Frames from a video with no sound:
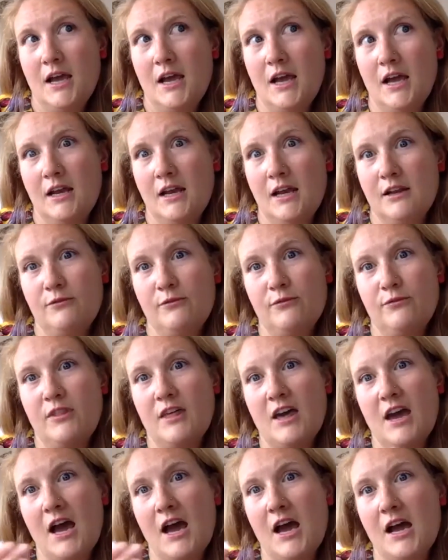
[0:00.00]
And if
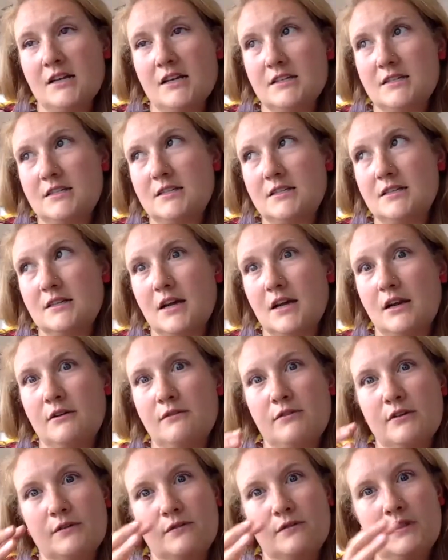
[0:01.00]
that
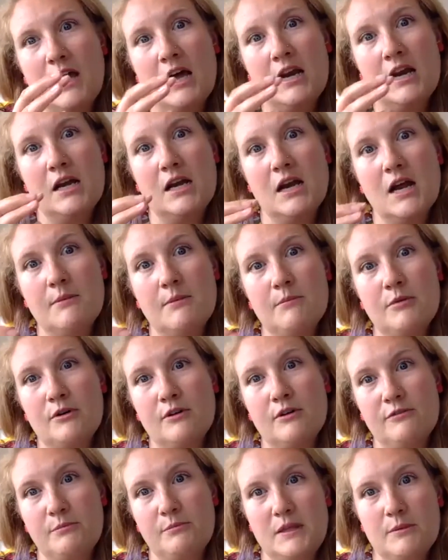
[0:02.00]
number
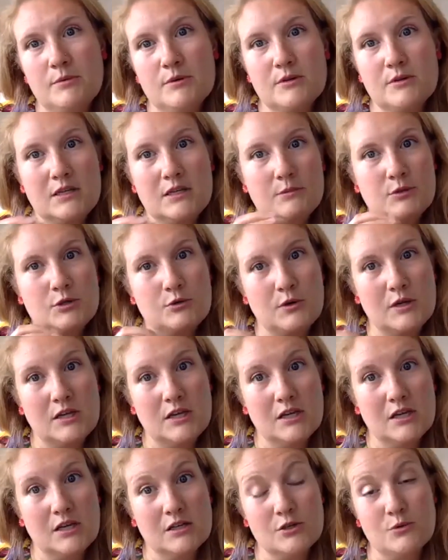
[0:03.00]
of people keeps
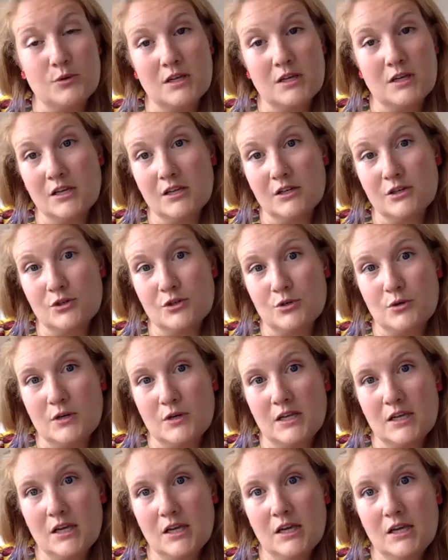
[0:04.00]
shrinking and shrinking and
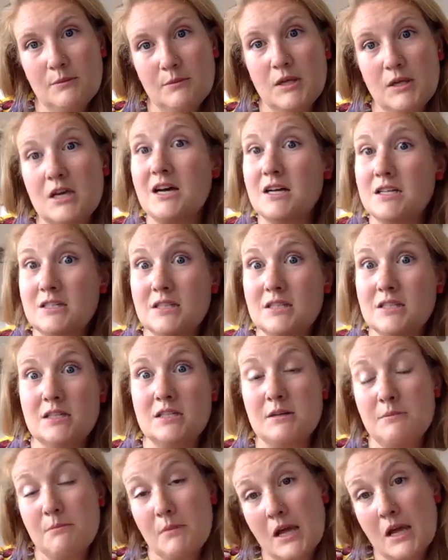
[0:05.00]
shrinking because the
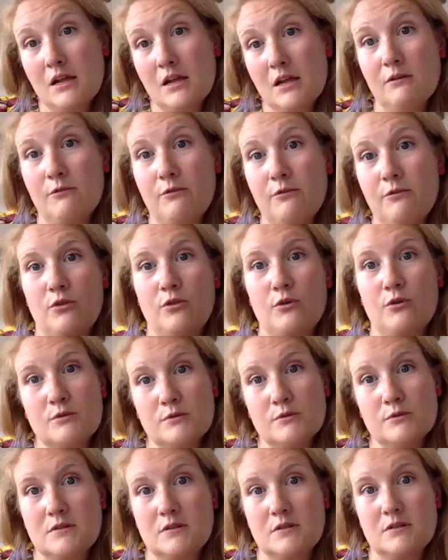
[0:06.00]
demand for
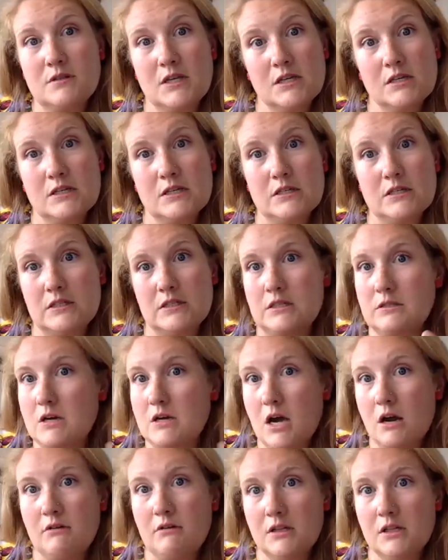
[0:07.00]
those skills is
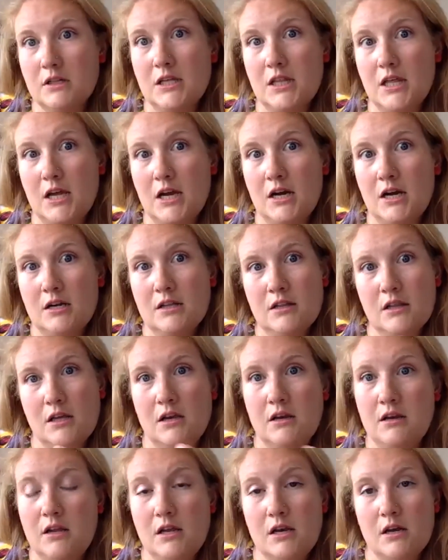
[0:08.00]
not really there
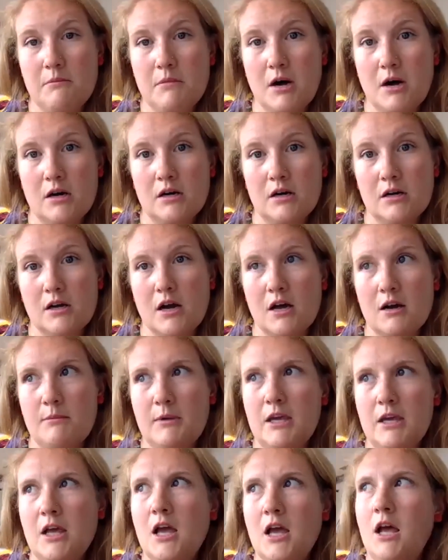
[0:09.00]
in a modern
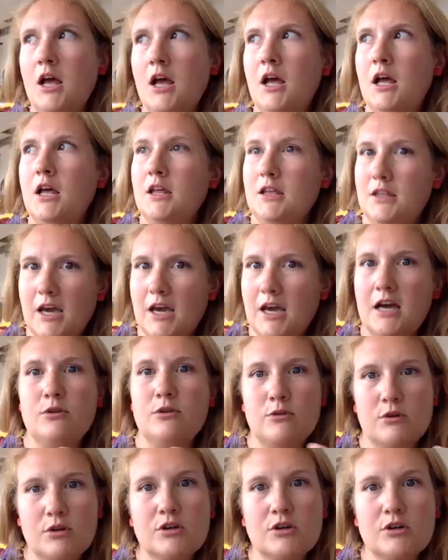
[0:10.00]
economy, yeah, you
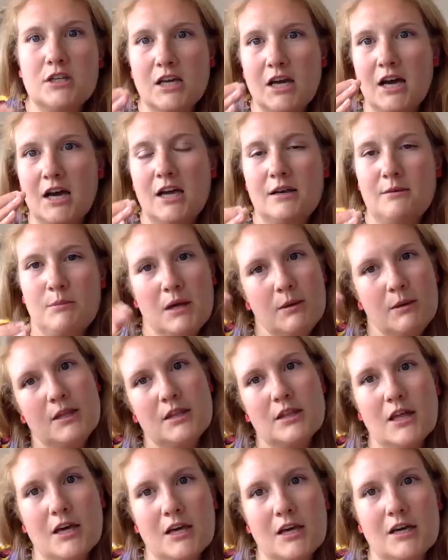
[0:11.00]
could get
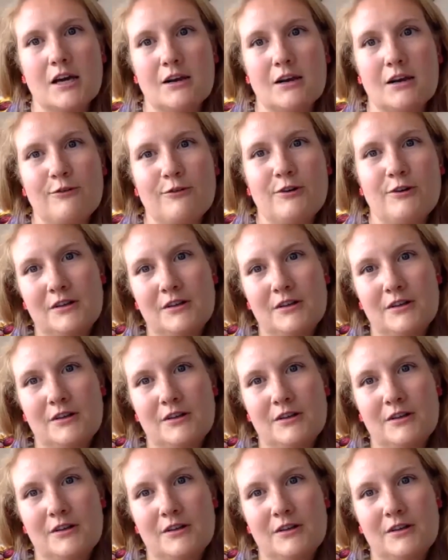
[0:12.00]
maybe like kind of